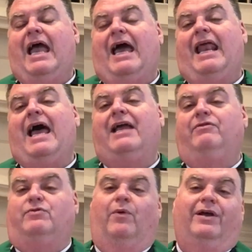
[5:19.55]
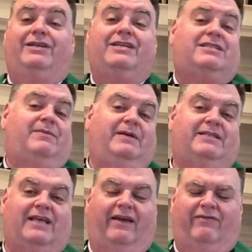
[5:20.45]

and adds one just to be safe.